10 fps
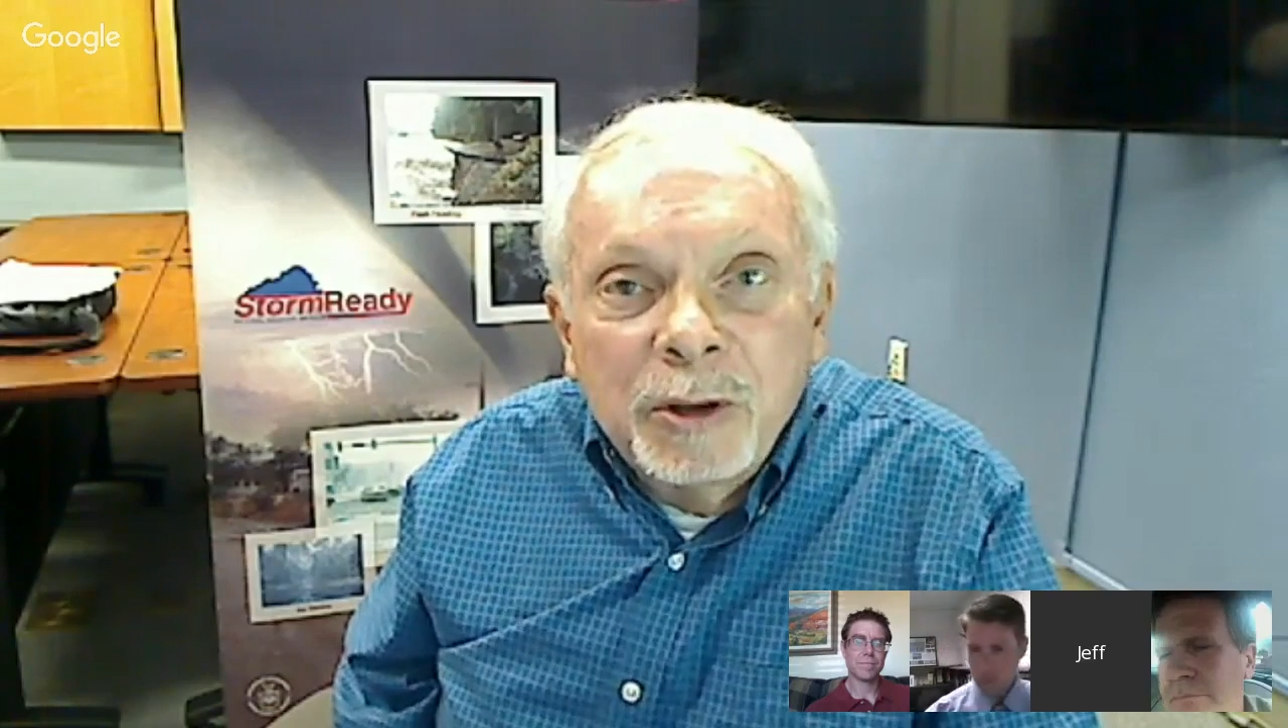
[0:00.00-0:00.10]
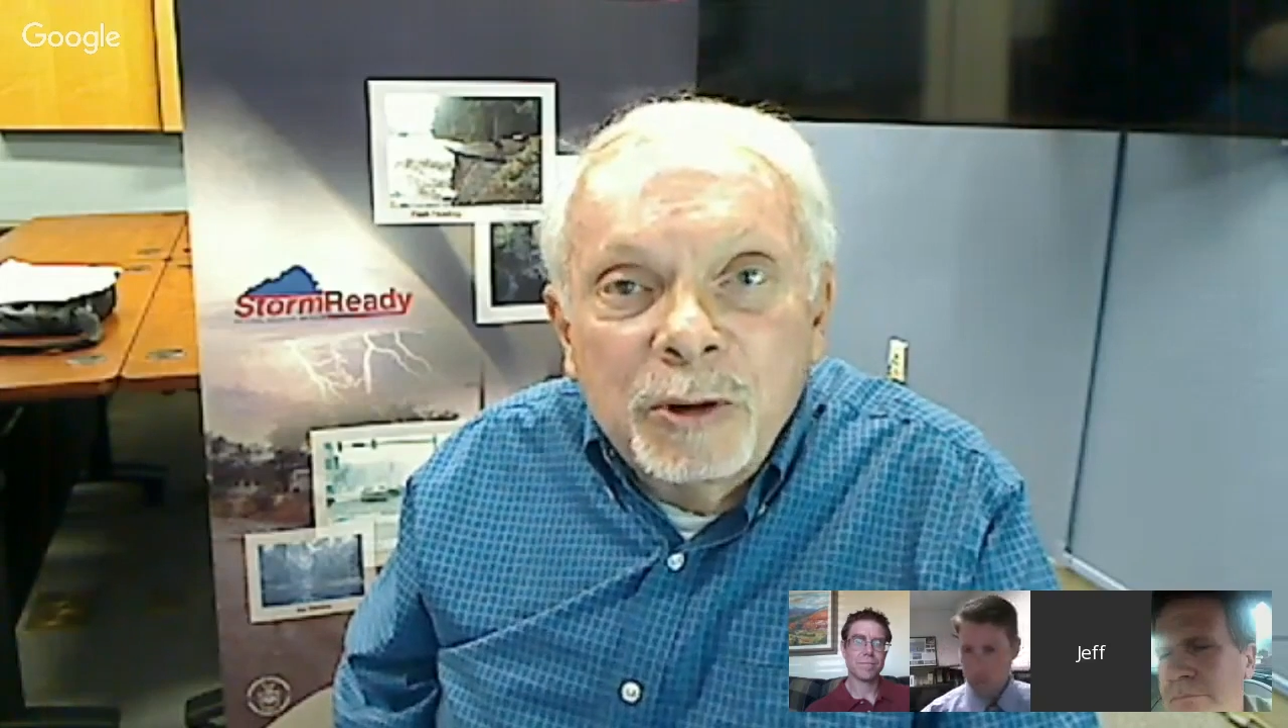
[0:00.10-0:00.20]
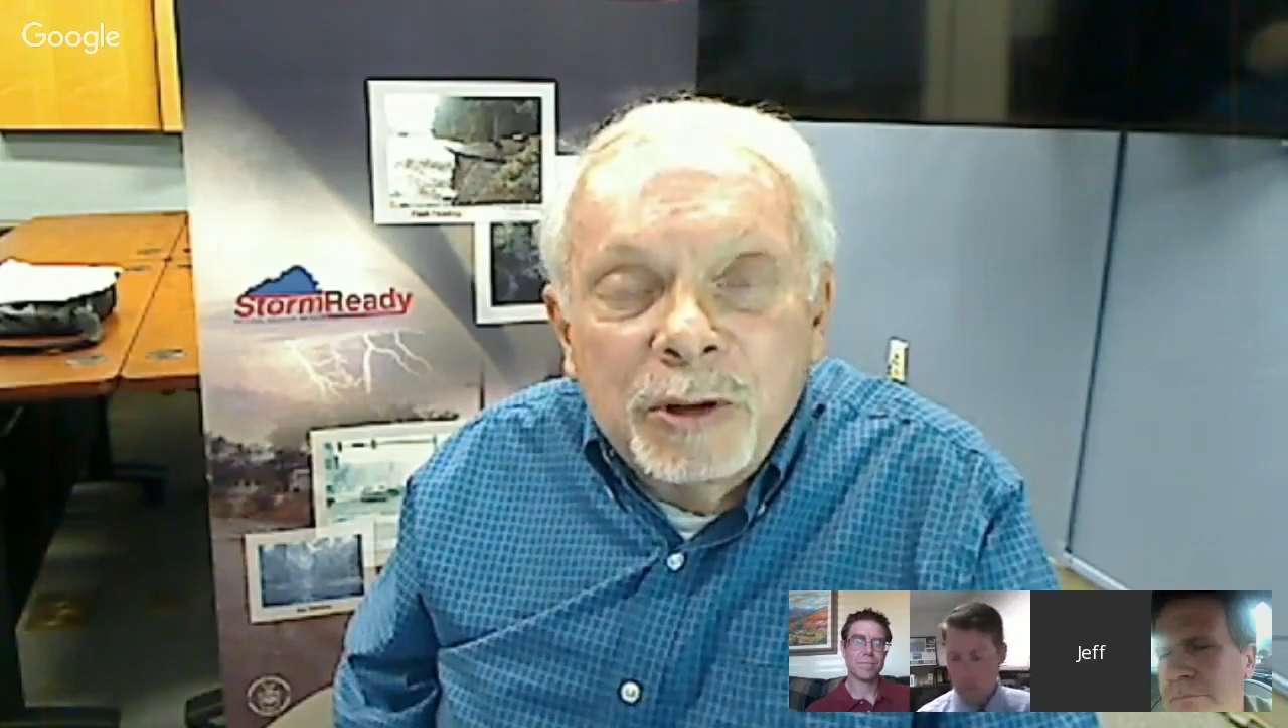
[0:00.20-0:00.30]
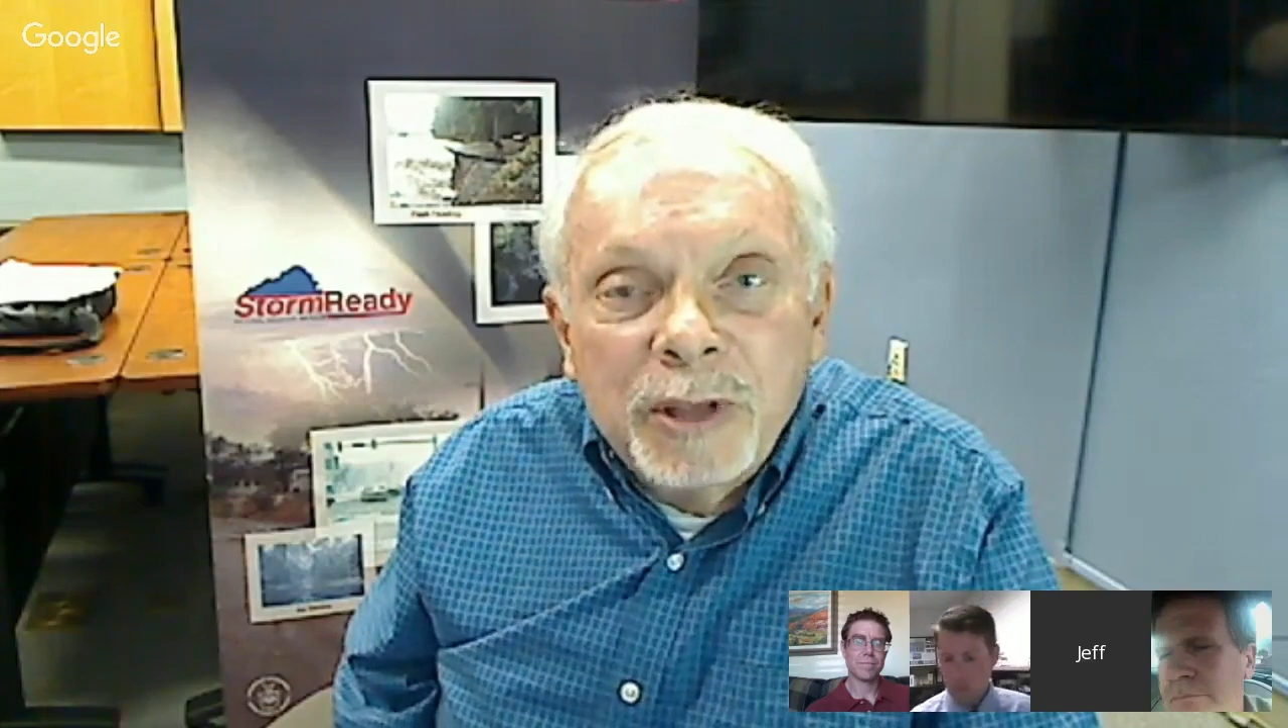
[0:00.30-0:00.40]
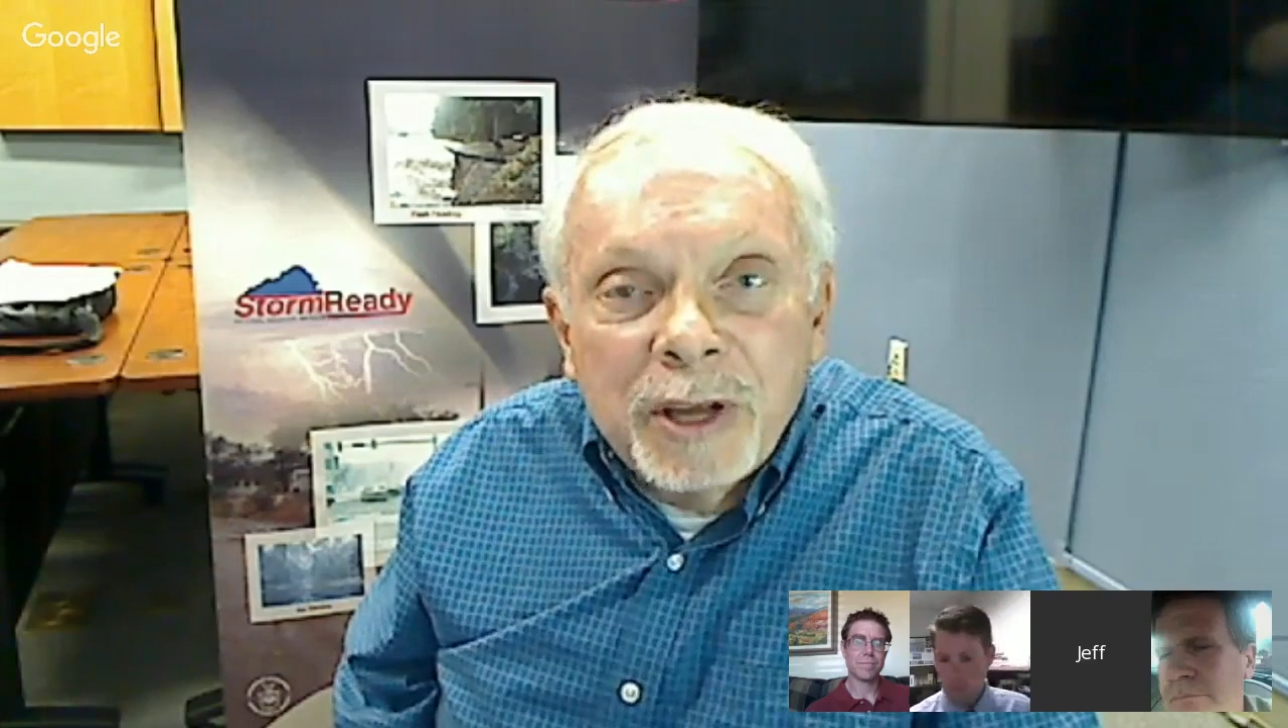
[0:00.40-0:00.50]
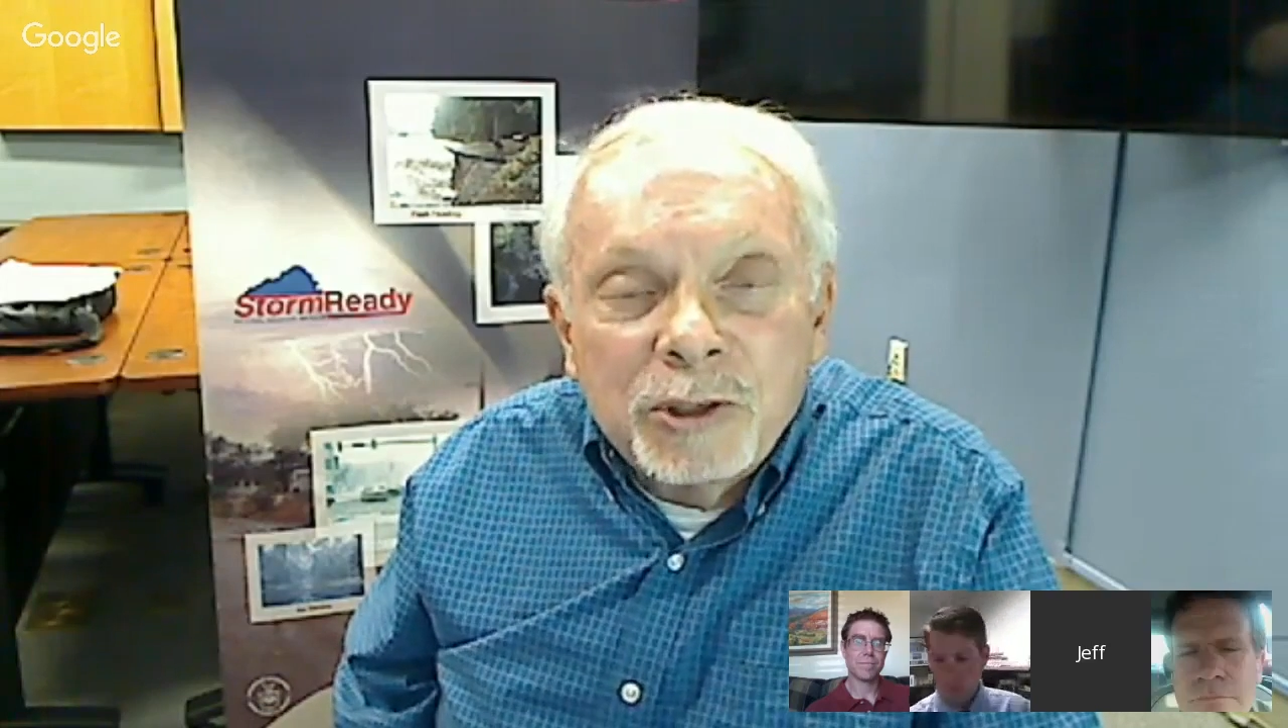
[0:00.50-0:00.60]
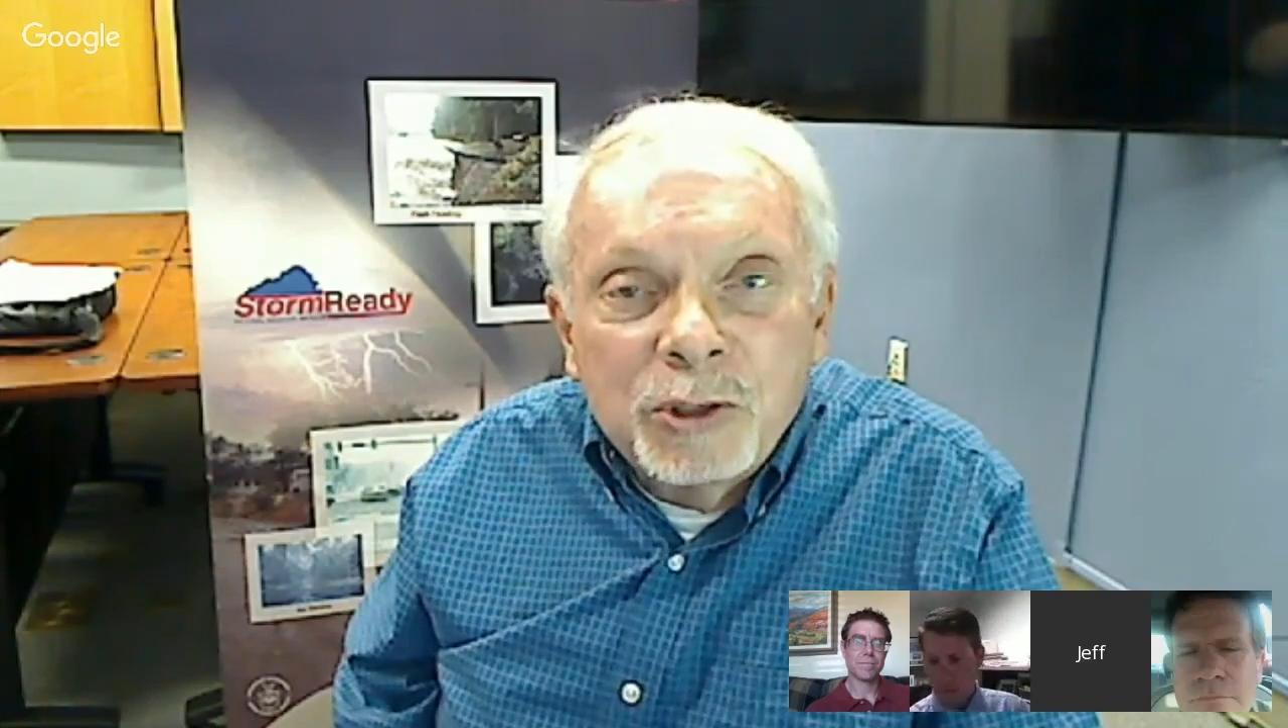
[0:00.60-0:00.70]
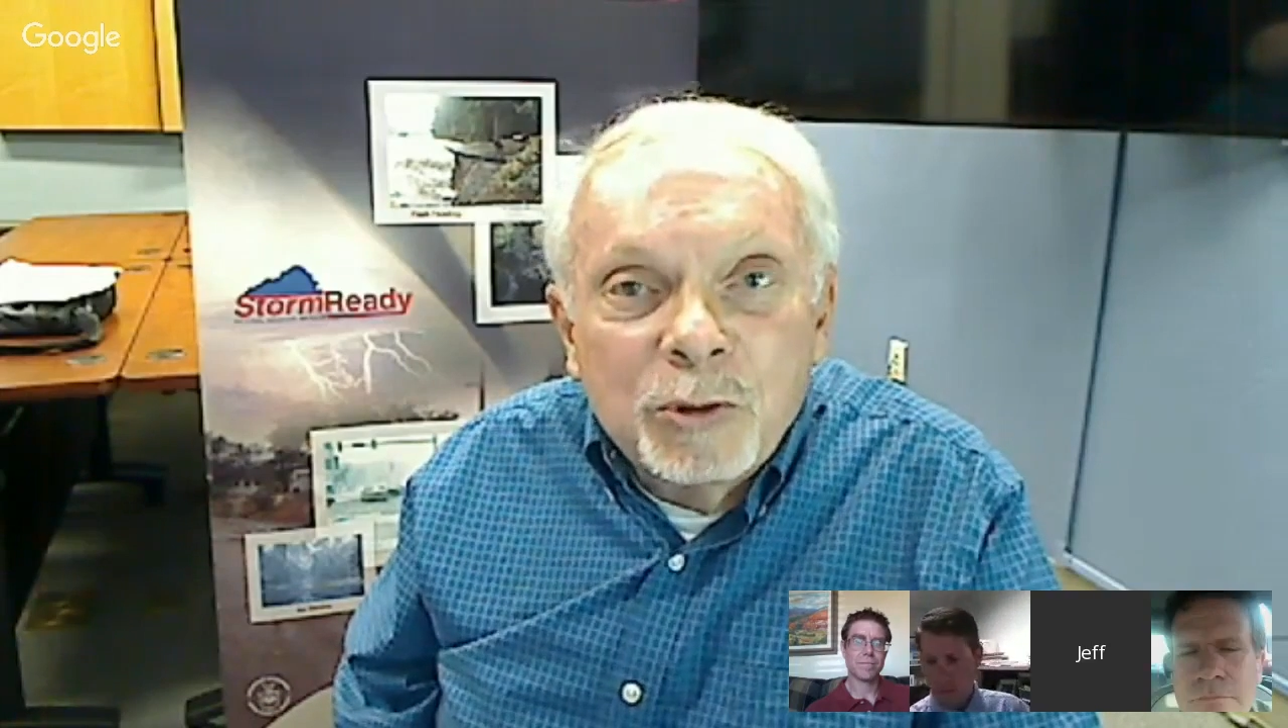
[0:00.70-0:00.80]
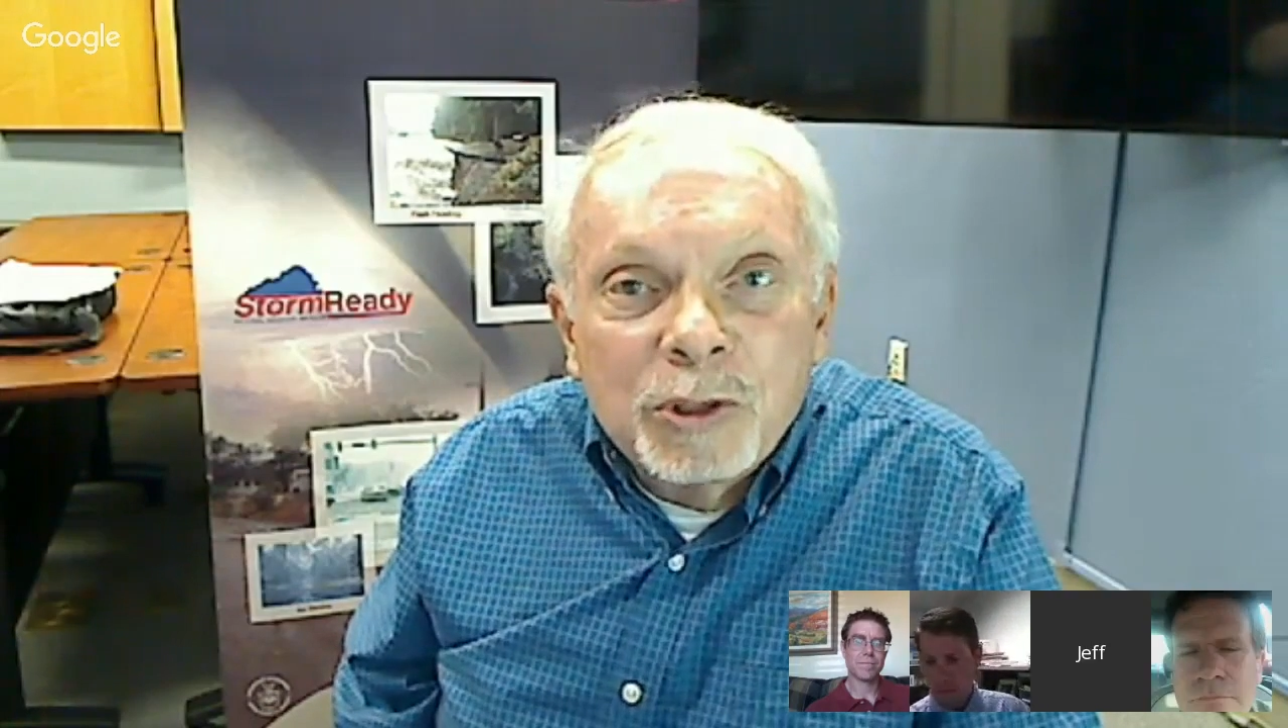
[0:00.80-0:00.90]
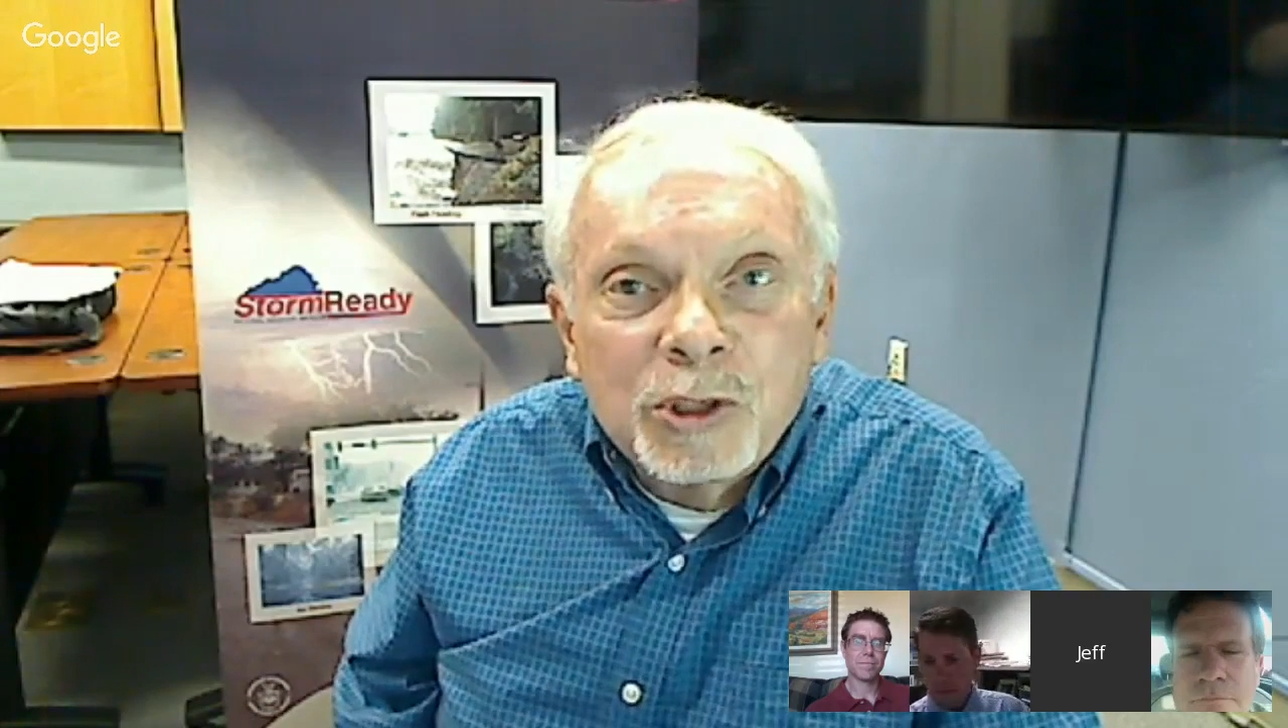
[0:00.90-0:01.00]
they're next
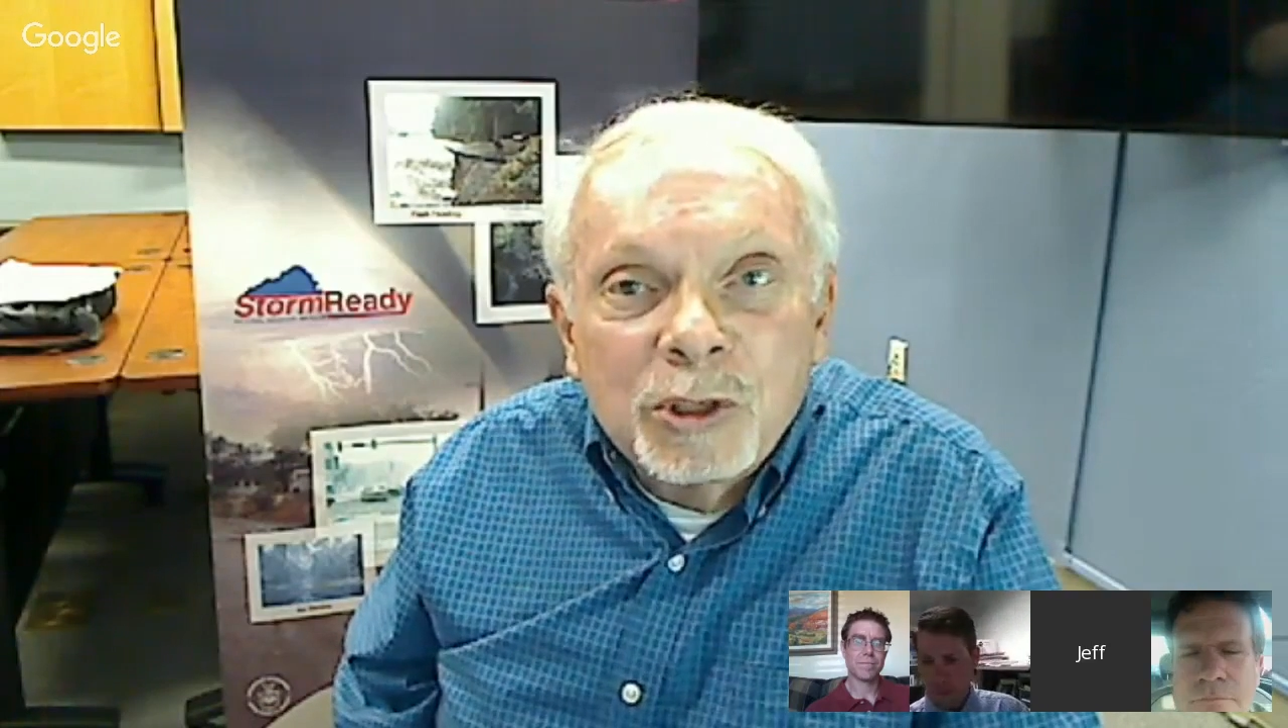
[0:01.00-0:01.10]
to